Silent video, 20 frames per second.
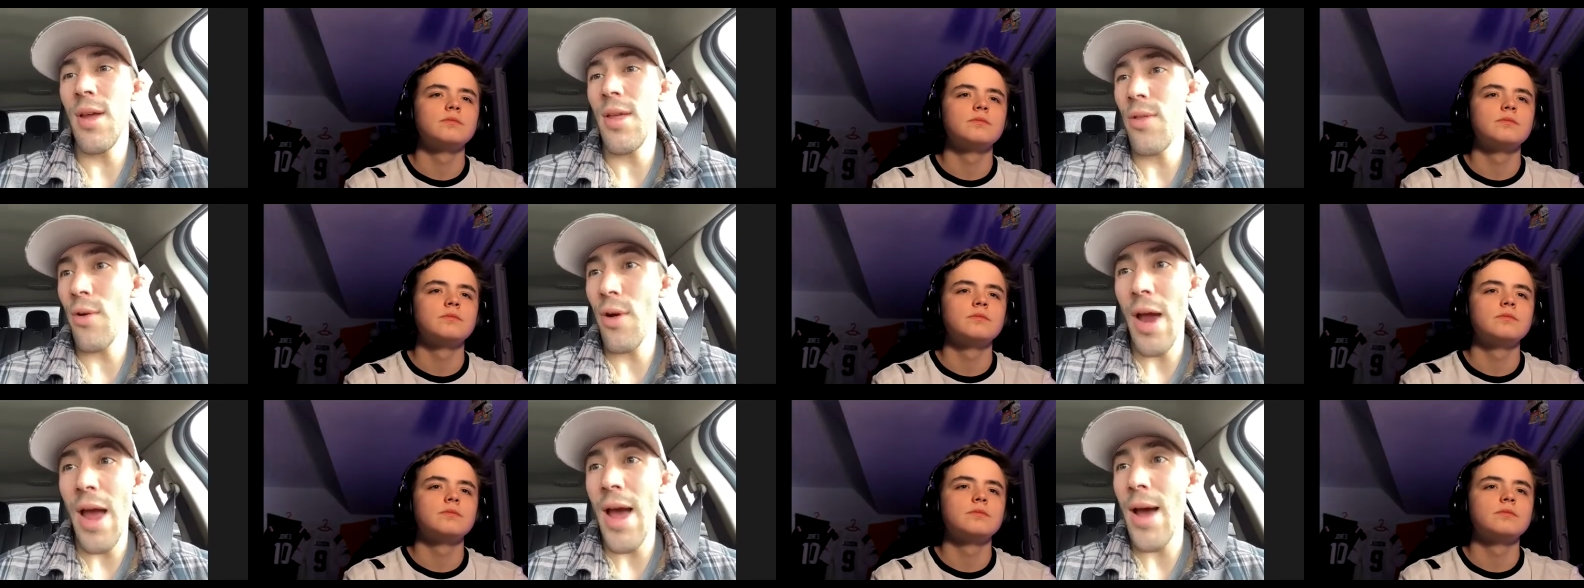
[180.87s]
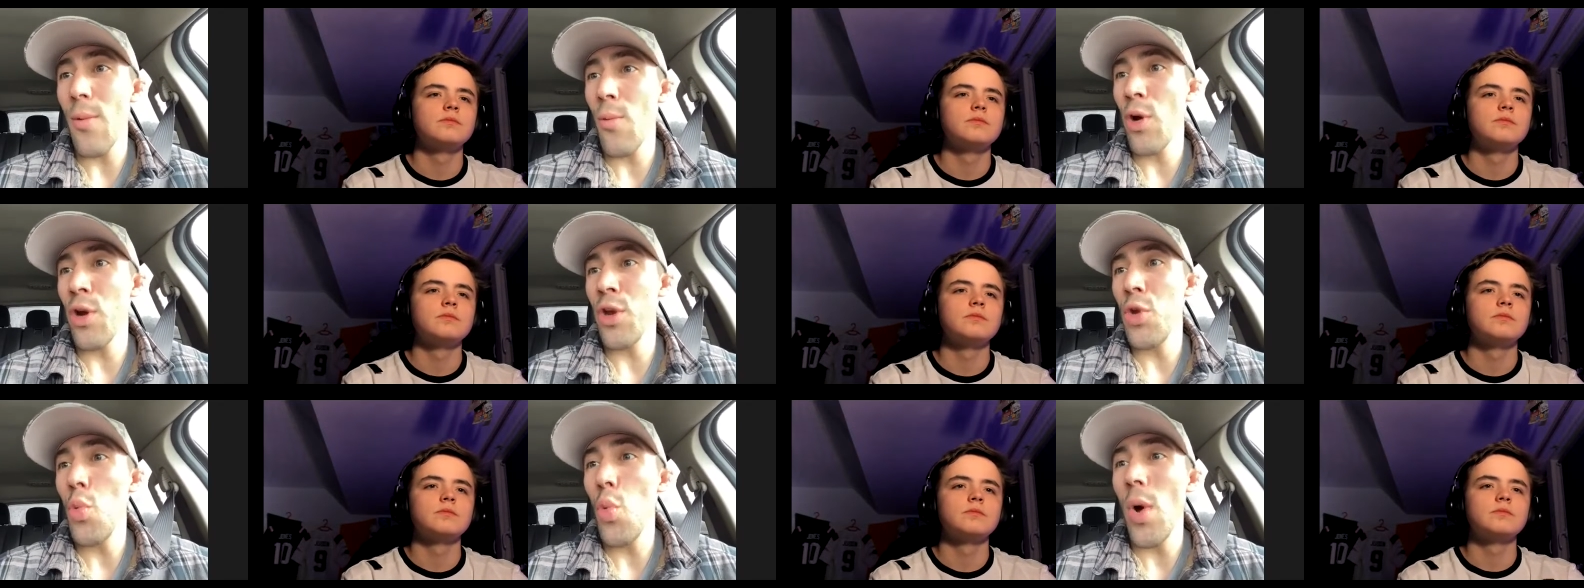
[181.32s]
Speaker 1: They're at
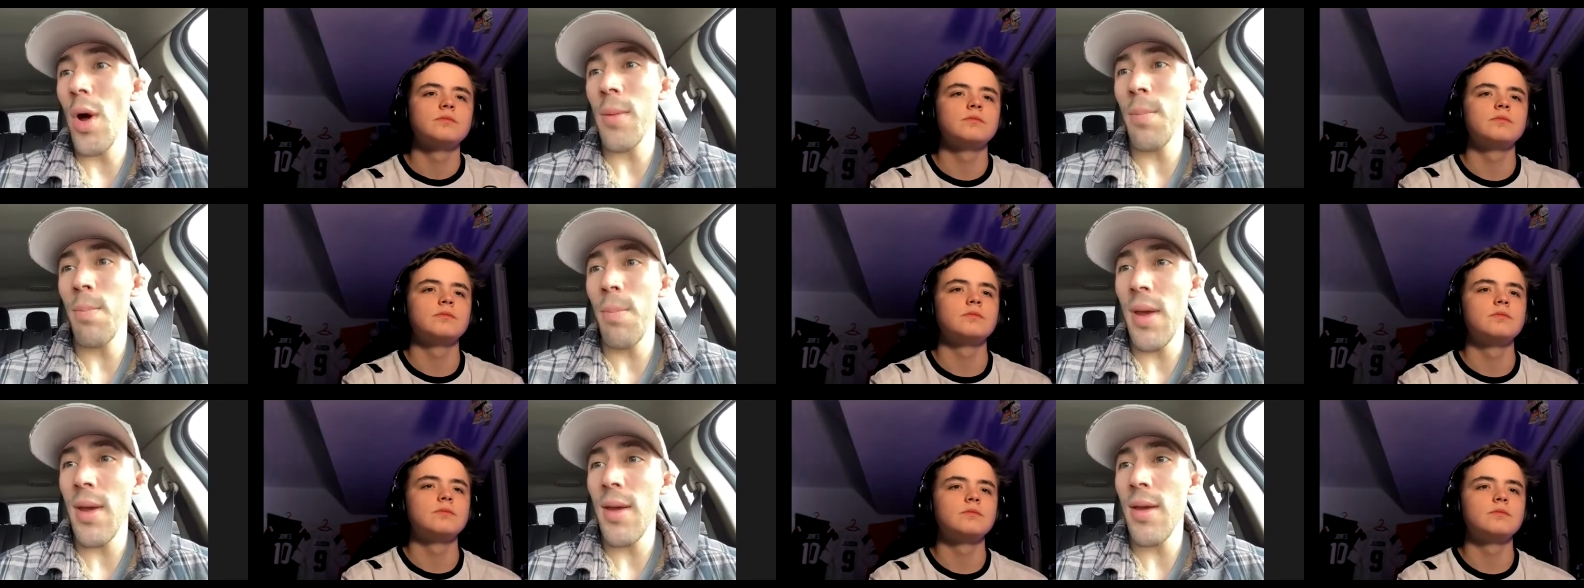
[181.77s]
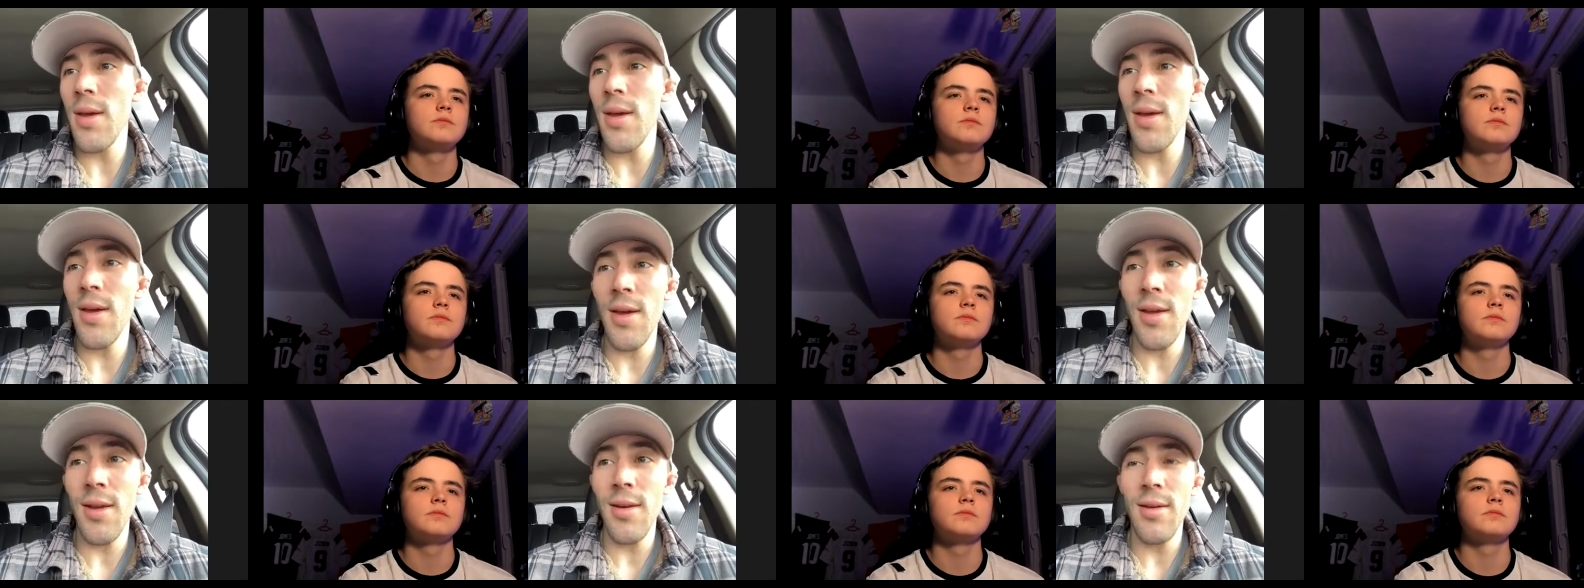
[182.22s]
where you want to be.
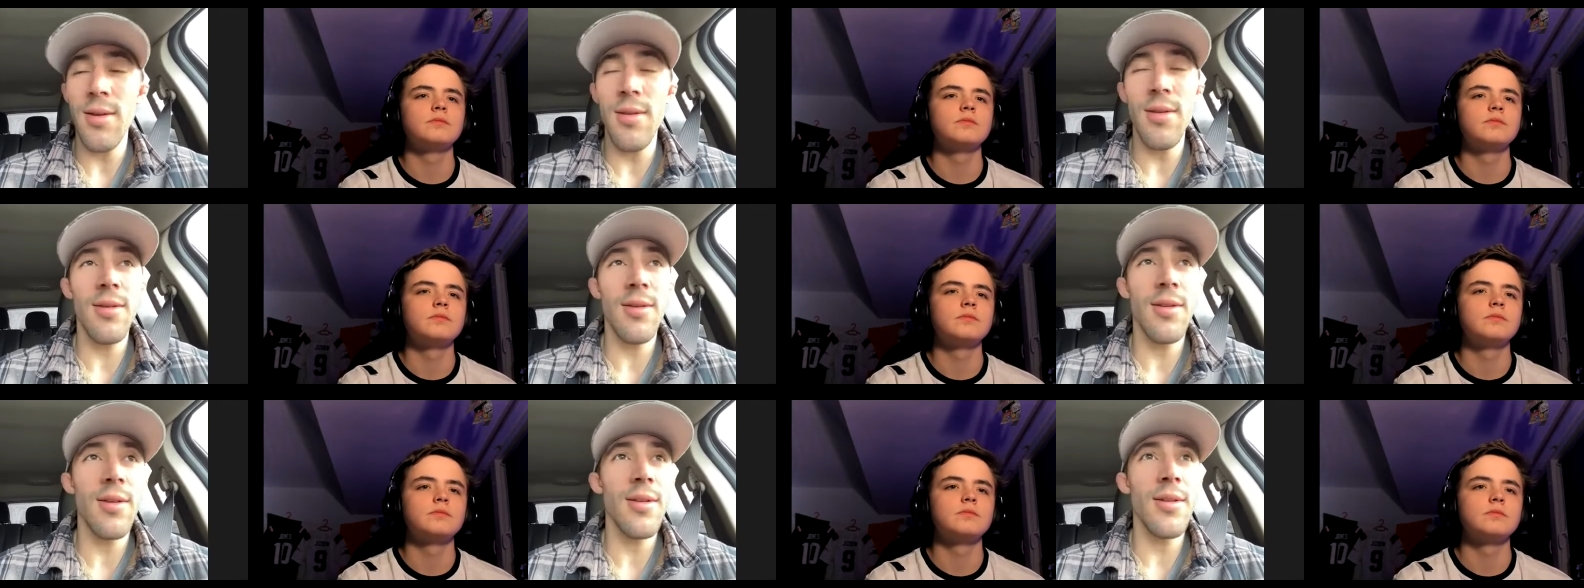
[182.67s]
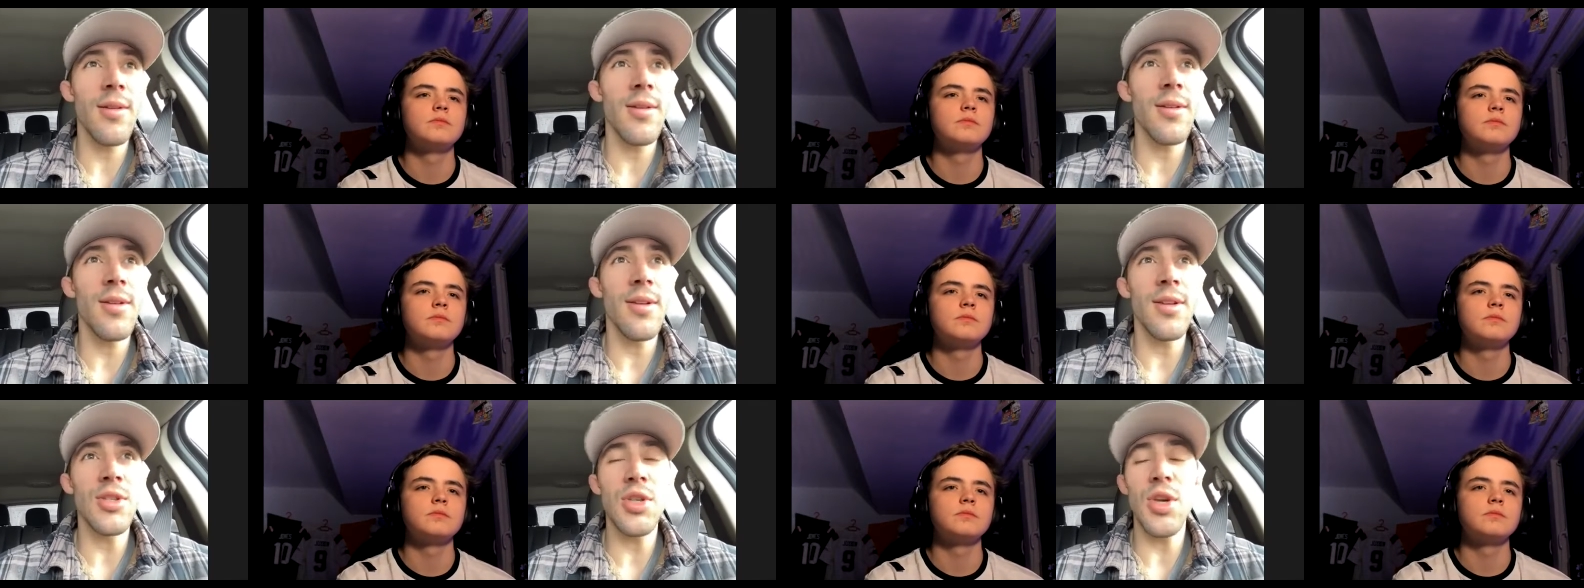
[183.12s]
And
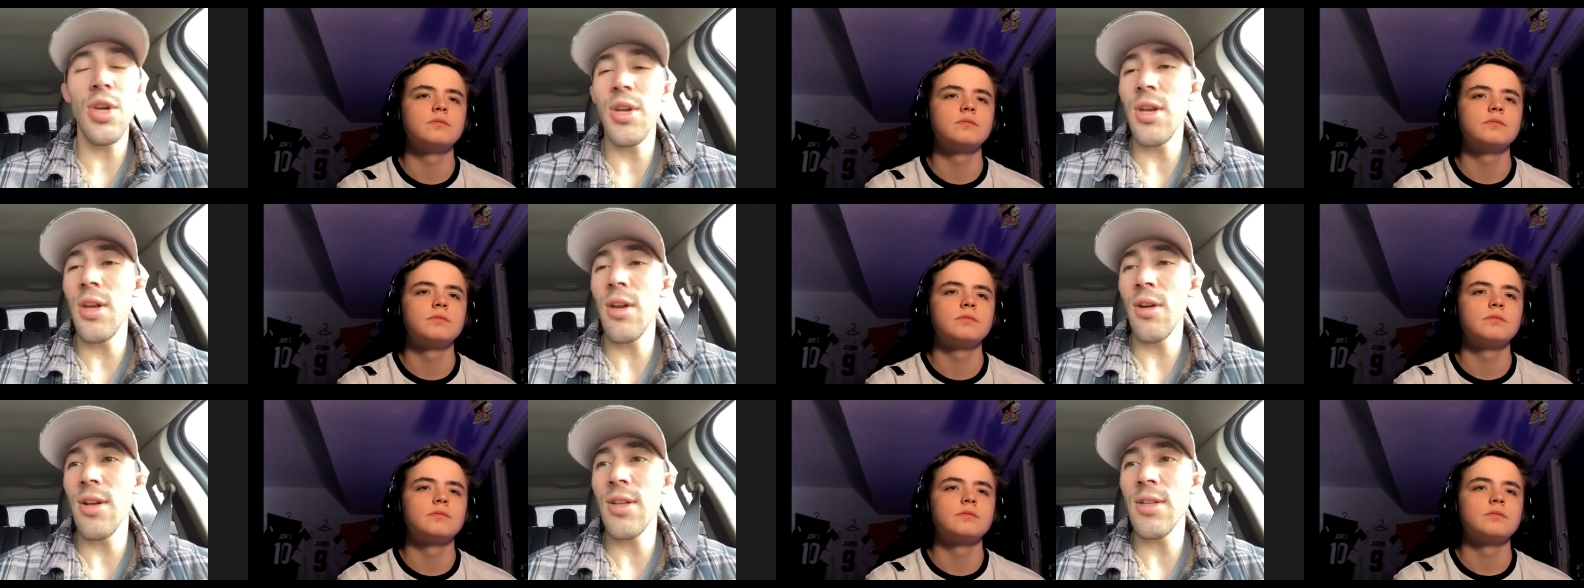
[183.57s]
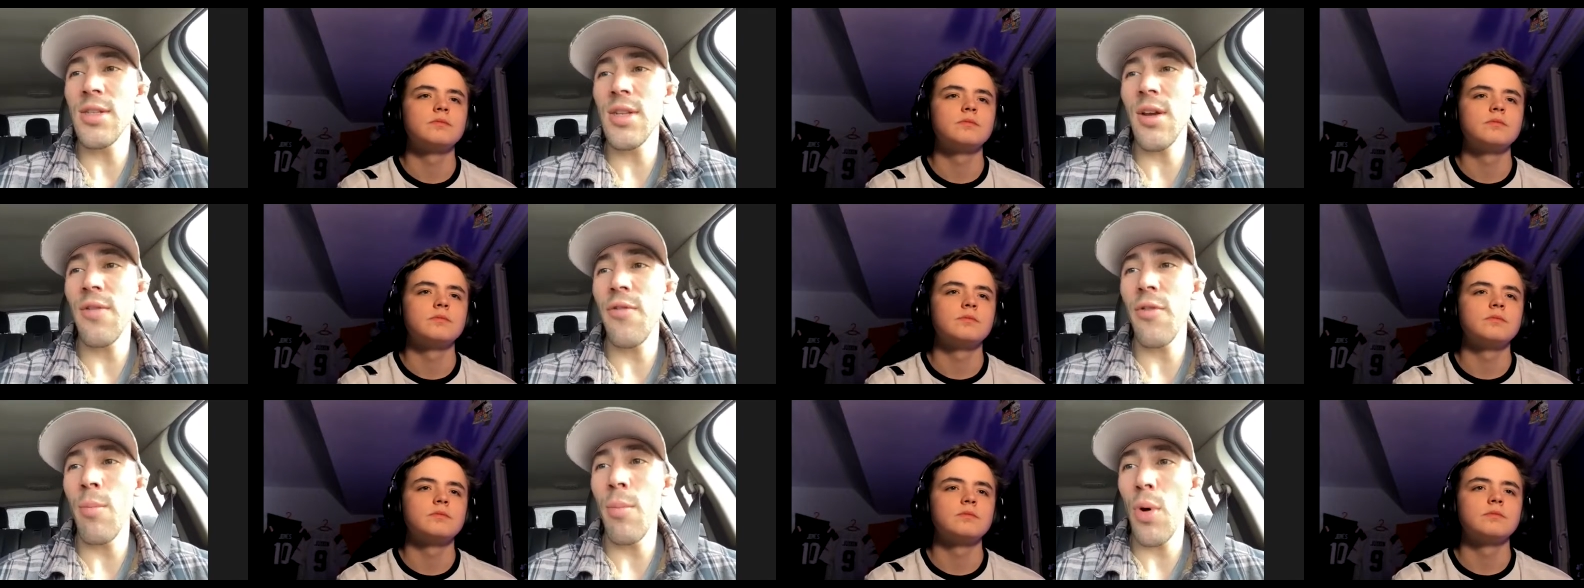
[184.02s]
it's good to hear
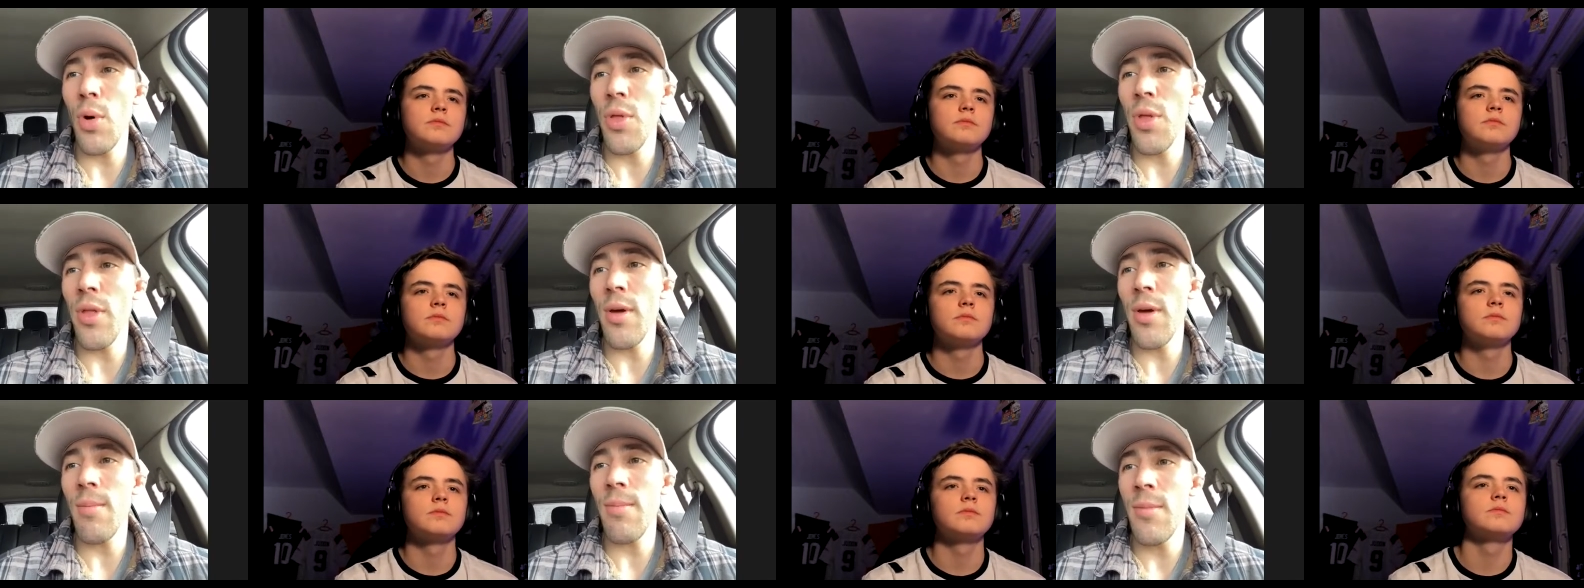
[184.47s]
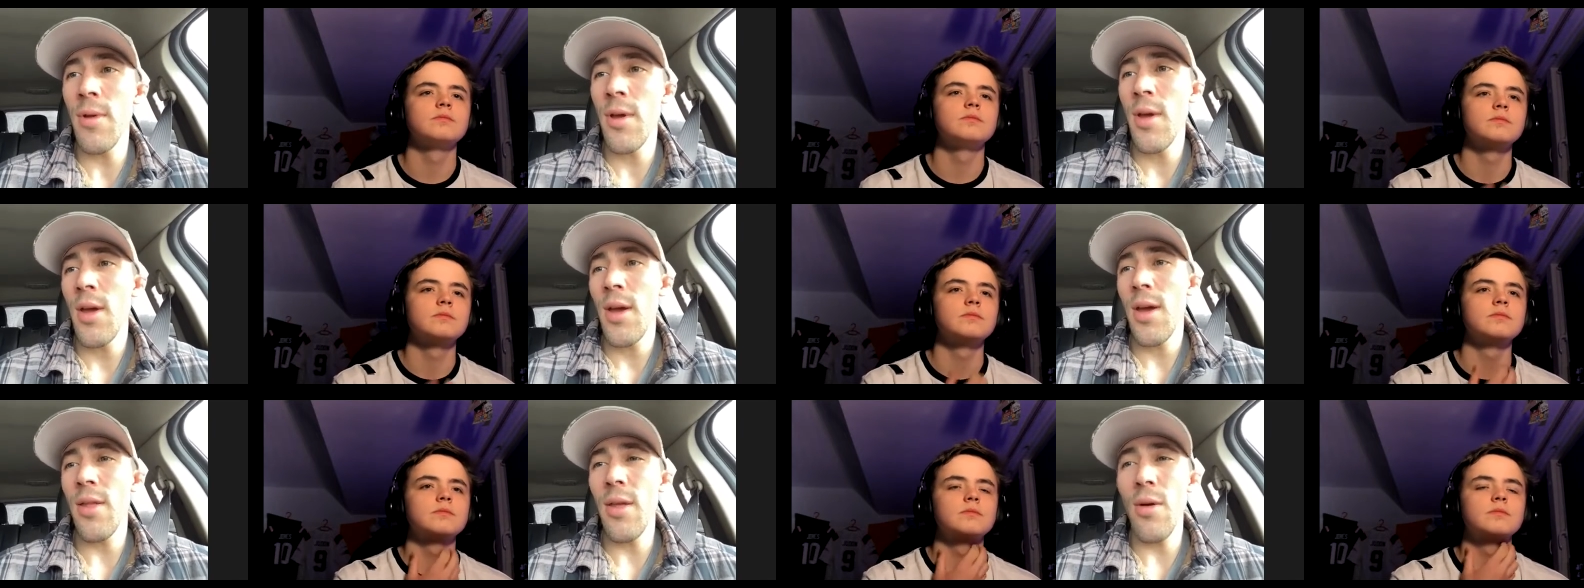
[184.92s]
insight from both of them.
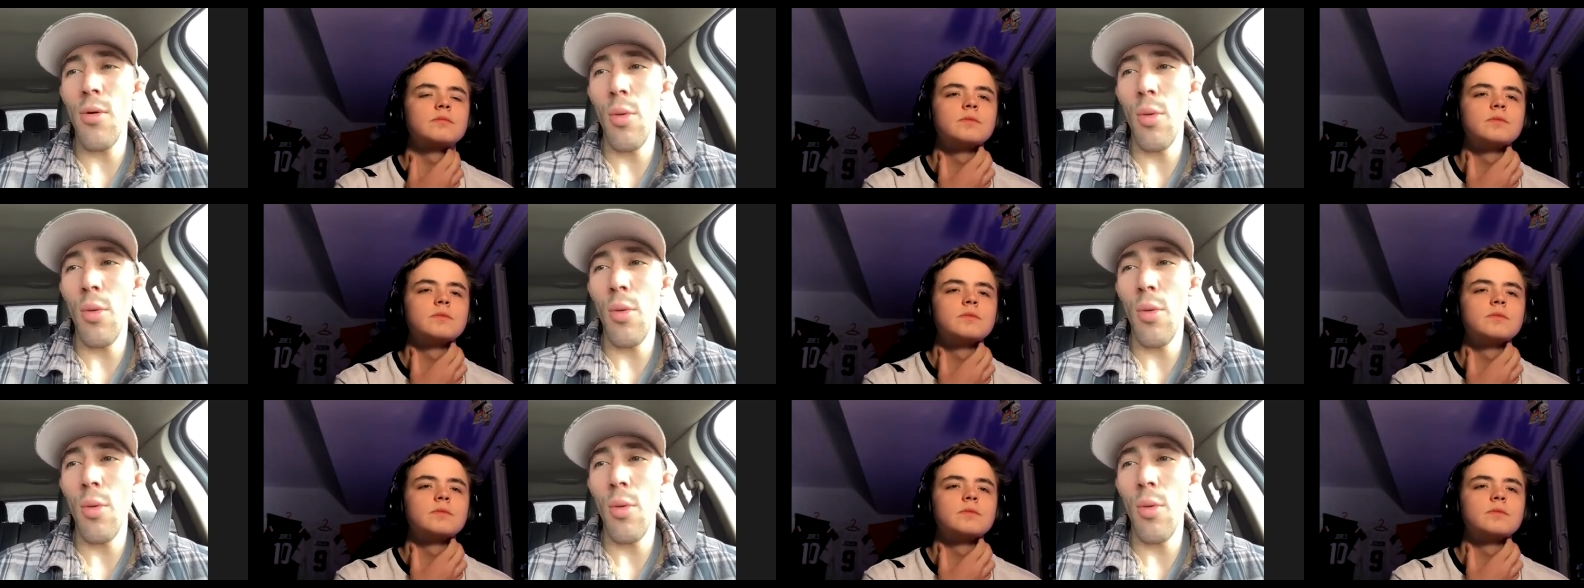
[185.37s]
And they